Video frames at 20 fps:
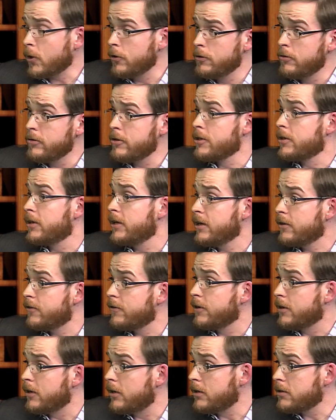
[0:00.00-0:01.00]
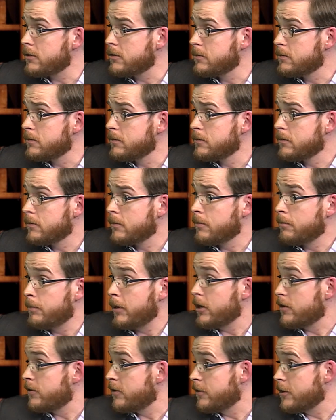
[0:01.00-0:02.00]
who uses LinkedIn a lot,
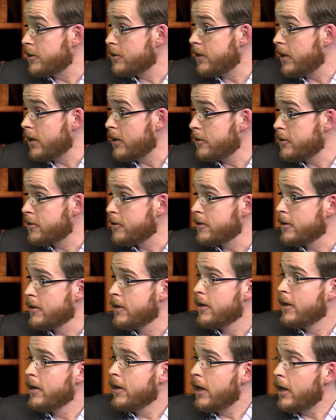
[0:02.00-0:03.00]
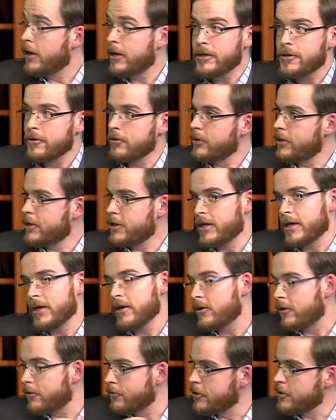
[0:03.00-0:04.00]
based in the States. And he's always saying,
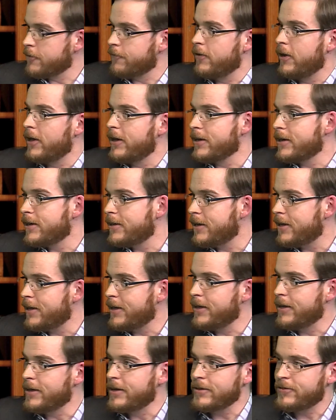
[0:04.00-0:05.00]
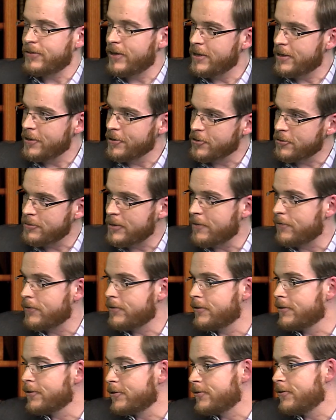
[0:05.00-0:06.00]
oh, just flying in here, taking some
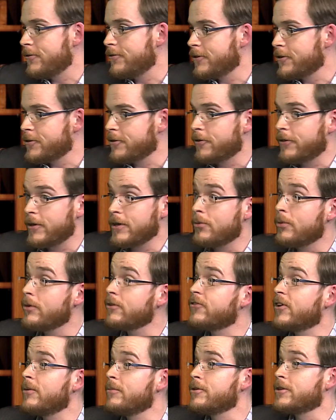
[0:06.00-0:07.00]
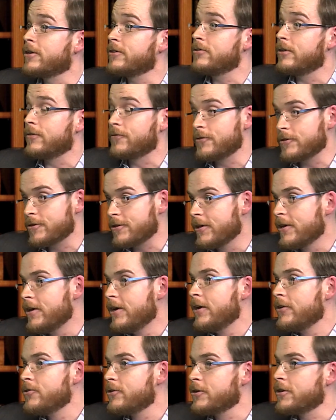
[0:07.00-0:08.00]
evidence, doing this sort of thing. And one time he said, oh, I've just
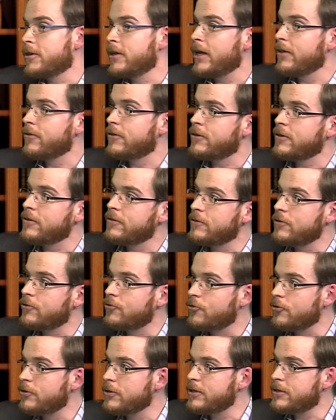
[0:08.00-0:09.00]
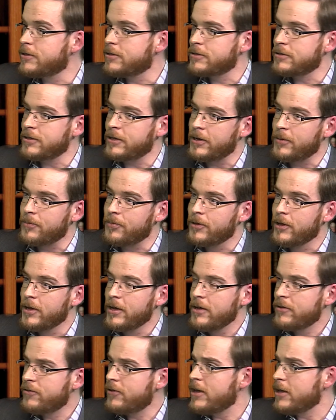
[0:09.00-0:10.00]
landed in Detroit,
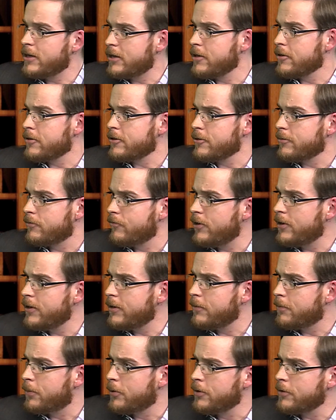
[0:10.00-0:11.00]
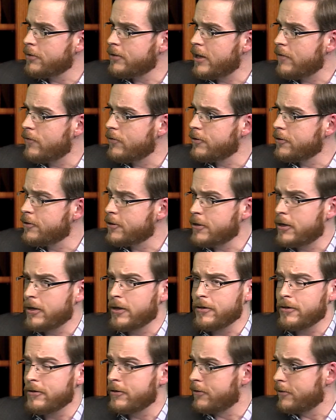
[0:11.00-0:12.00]
taking some really important evidence
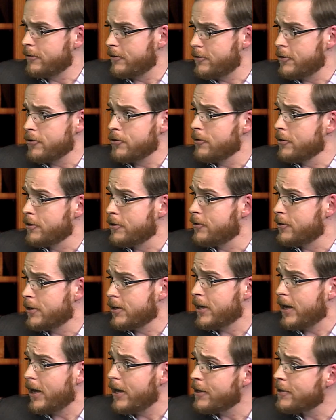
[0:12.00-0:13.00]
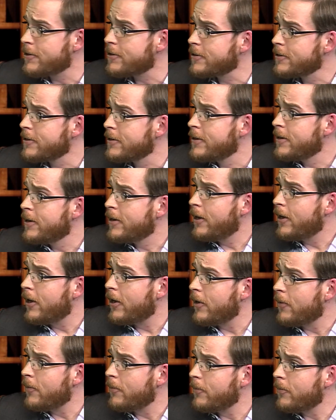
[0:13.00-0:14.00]
on such and such a case
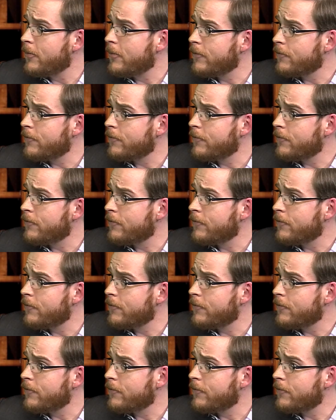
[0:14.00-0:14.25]
on